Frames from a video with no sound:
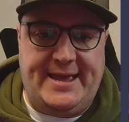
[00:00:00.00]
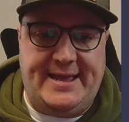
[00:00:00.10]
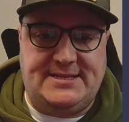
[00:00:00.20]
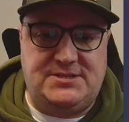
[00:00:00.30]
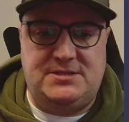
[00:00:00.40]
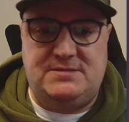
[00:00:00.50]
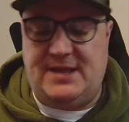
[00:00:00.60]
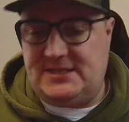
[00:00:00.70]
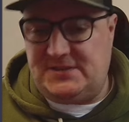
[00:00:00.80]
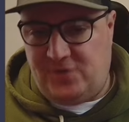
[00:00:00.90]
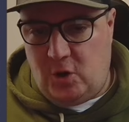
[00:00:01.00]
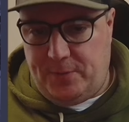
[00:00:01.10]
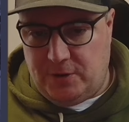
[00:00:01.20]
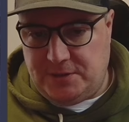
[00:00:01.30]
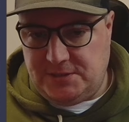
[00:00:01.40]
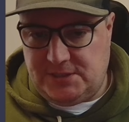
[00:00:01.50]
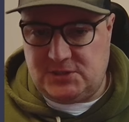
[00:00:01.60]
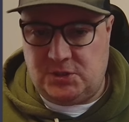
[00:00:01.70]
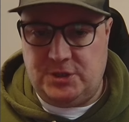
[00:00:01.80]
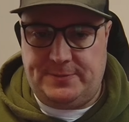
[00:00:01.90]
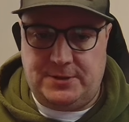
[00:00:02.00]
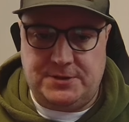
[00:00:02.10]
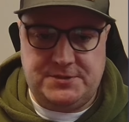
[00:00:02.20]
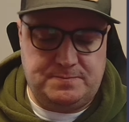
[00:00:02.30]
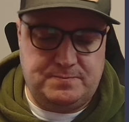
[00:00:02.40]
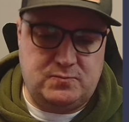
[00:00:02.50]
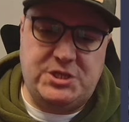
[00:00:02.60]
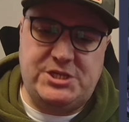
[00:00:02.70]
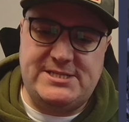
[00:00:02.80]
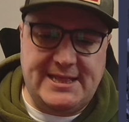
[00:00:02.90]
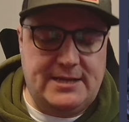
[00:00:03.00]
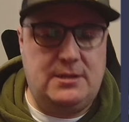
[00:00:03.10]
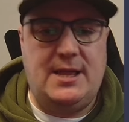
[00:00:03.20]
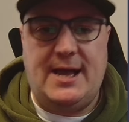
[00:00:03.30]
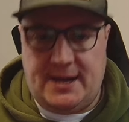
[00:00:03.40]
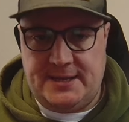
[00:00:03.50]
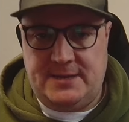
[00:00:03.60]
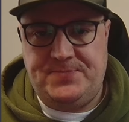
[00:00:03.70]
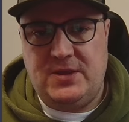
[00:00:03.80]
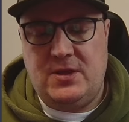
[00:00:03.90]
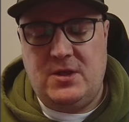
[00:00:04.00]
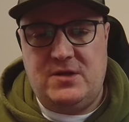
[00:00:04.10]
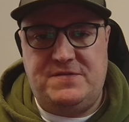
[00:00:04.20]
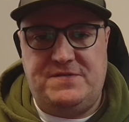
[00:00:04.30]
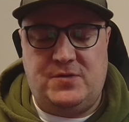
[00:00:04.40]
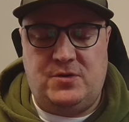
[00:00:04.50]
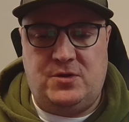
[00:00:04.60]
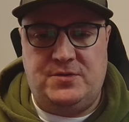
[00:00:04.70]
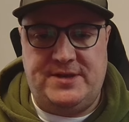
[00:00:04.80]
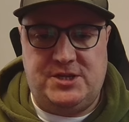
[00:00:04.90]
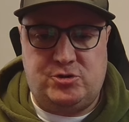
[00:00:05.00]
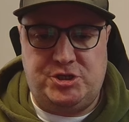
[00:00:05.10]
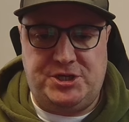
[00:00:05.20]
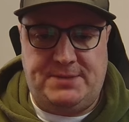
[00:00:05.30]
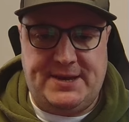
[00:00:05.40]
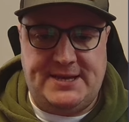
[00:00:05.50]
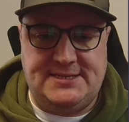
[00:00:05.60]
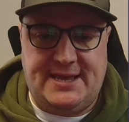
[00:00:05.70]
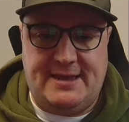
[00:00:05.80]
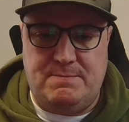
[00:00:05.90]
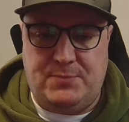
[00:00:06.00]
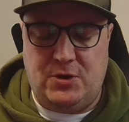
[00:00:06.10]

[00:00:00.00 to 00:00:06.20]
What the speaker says: It's 4 points that's on the board, which is a little high for the attrition-based game,